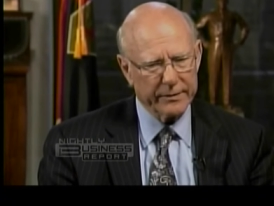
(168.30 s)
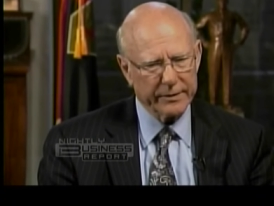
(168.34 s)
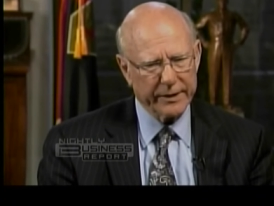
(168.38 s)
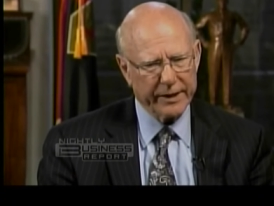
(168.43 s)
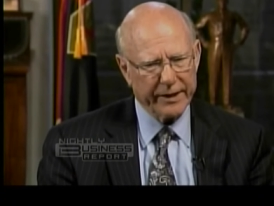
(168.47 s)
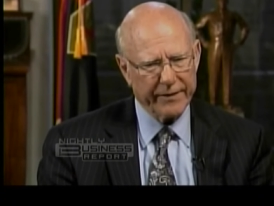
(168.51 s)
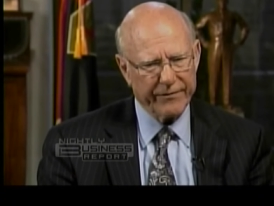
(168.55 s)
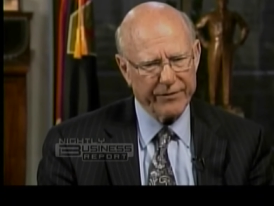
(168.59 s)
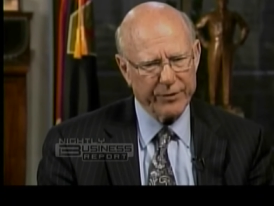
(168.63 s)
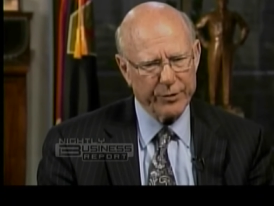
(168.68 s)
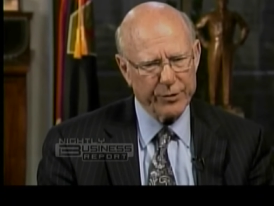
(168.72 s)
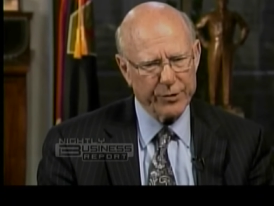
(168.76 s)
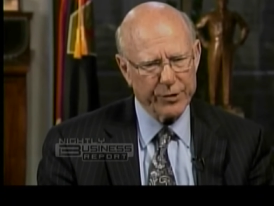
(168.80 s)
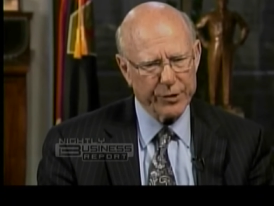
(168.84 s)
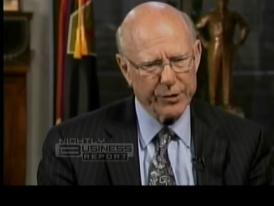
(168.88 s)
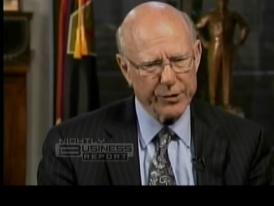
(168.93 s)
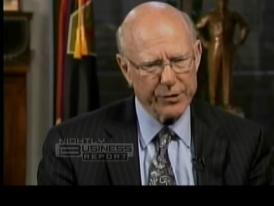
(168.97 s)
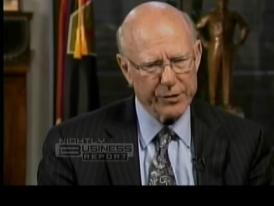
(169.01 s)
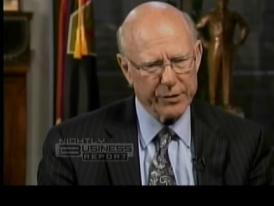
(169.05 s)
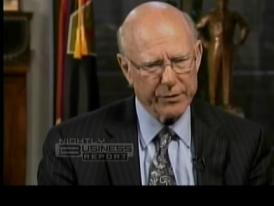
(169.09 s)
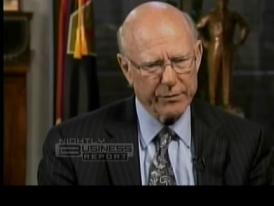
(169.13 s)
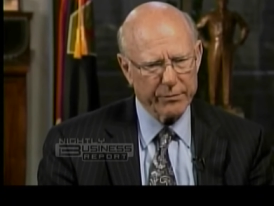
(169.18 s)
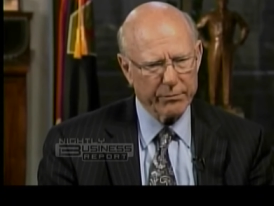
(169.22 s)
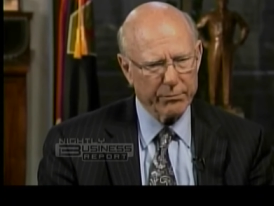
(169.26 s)
a
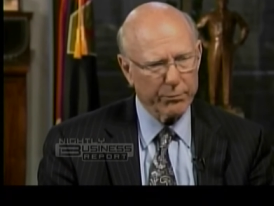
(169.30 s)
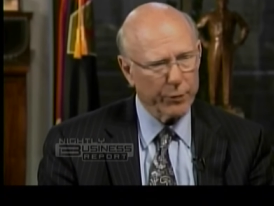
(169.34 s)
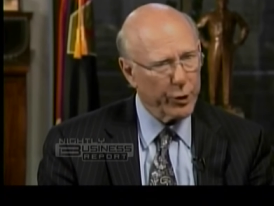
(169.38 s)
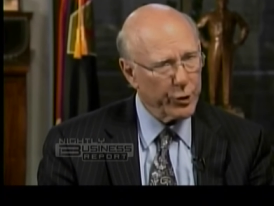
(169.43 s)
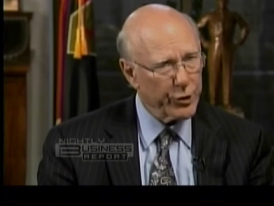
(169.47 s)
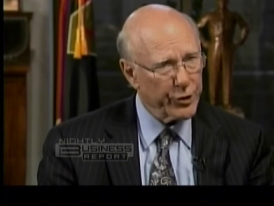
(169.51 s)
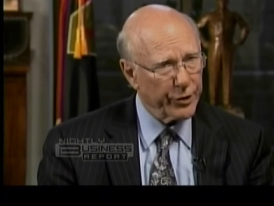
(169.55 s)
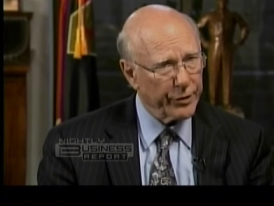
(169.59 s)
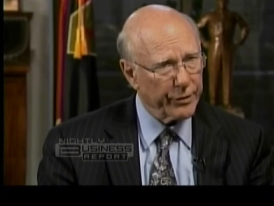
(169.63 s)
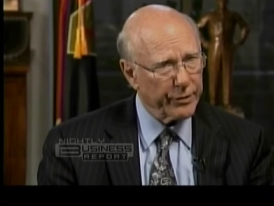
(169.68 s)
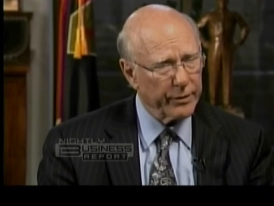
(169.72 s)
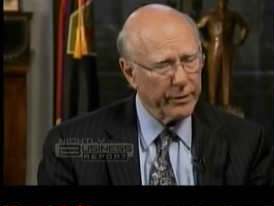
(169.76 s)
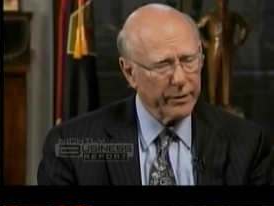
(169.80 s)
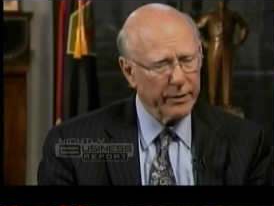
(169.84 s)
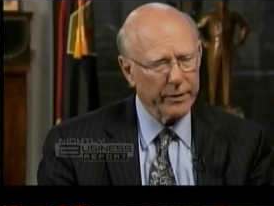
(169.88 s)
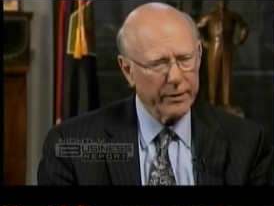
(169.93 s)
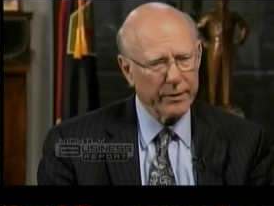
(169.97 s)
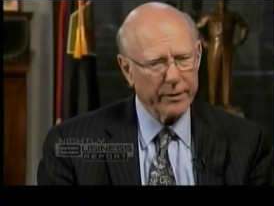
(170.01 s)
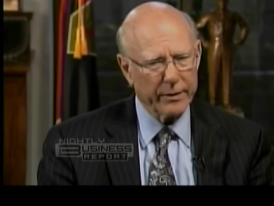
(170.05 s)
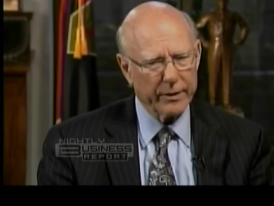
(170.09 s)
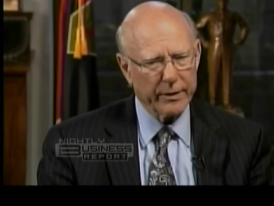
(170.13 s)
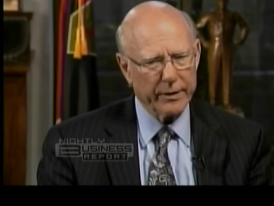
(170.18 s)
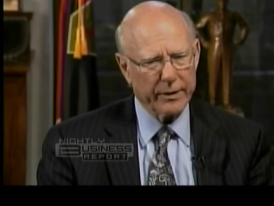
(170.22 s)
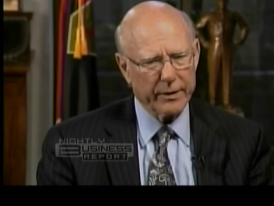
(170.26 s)
futures merchant,
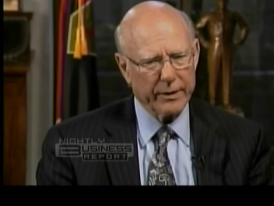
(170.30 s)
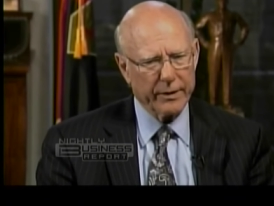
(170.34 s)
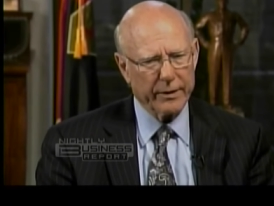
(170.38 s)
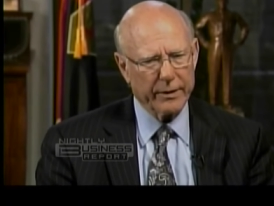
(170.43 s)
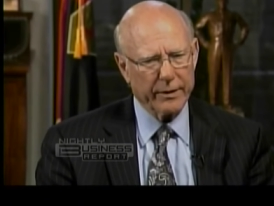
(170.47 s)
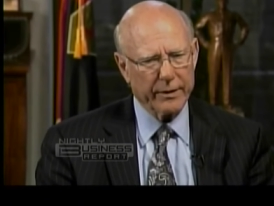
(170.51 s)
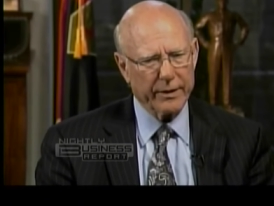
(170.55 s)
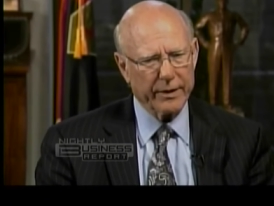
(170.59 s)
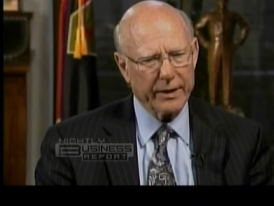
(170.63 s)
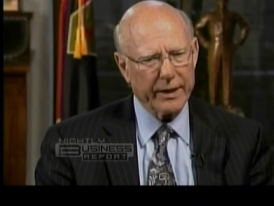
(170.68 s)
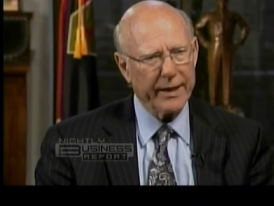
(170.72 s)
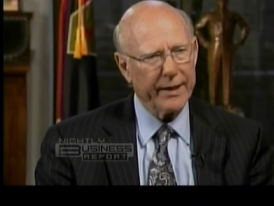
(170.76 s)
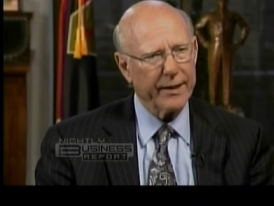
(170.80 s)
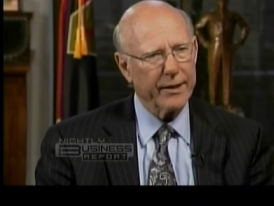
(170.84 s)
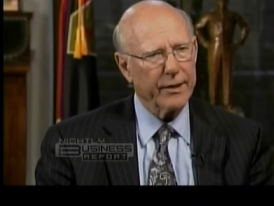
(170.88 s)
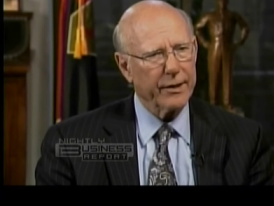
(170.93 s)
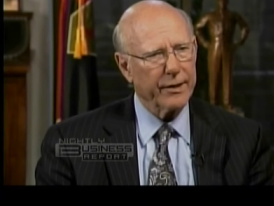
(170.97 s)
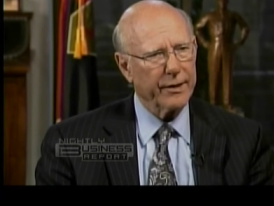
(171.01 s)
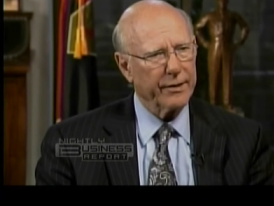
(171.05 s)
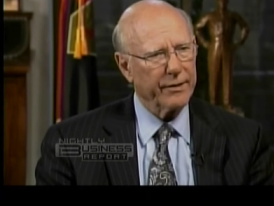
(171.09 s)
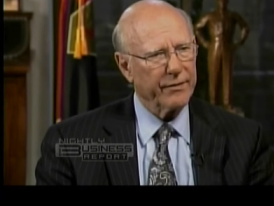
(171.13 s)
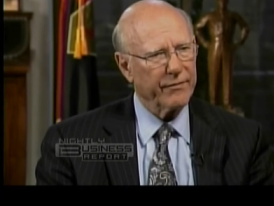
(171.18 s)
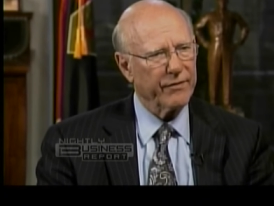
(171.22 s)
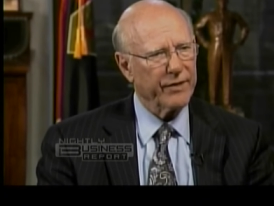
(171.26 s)

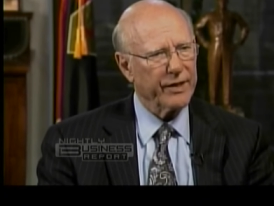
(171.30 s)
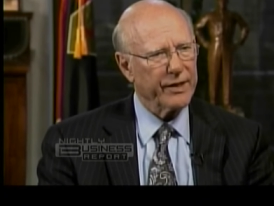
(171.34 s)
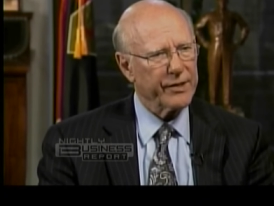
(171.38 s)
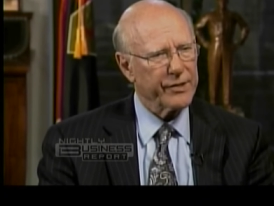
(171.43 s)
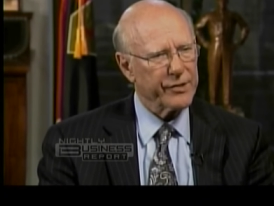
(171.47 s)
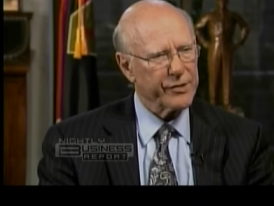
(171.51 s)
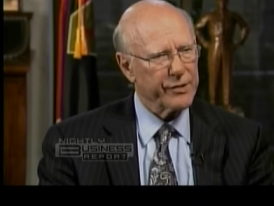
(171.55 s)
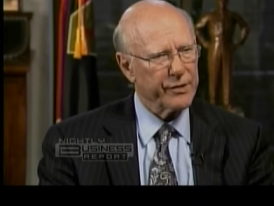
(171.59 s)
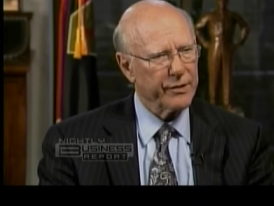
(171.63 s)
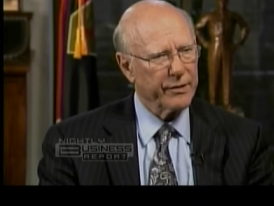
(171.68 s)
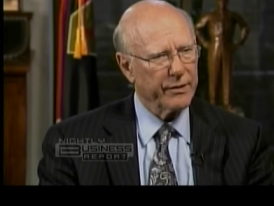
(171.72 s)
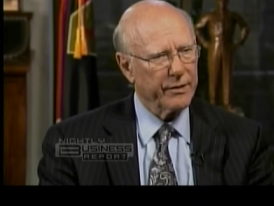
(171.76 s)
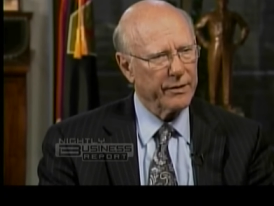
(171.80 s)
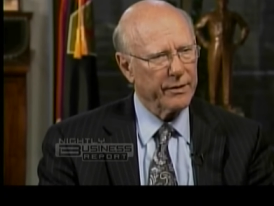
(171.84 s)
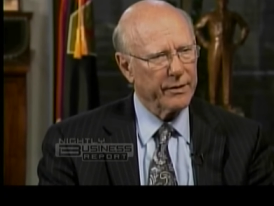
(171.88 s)
cannot invest